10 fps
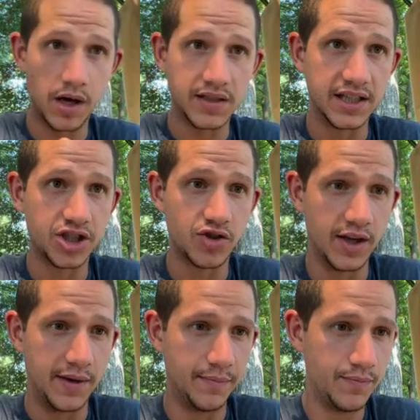bugs this
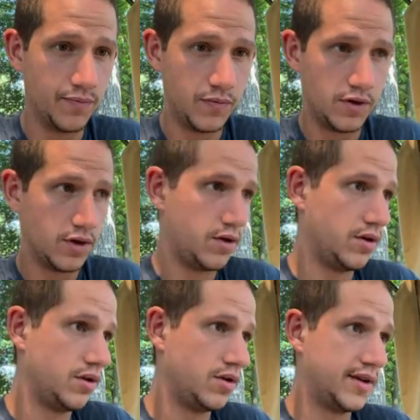stream.
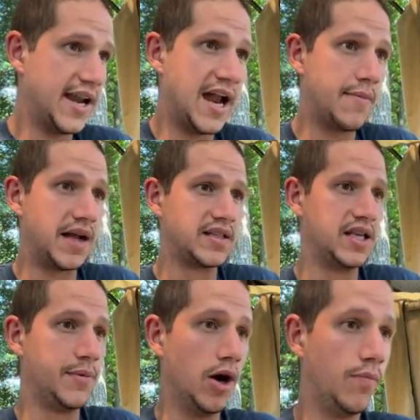Get out of my
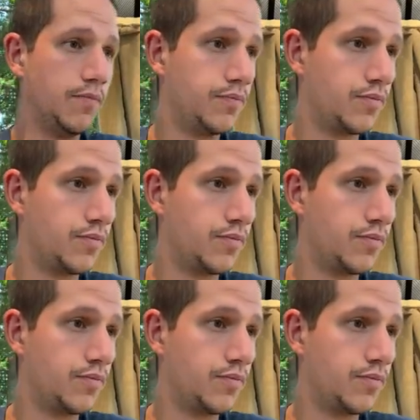gazebo.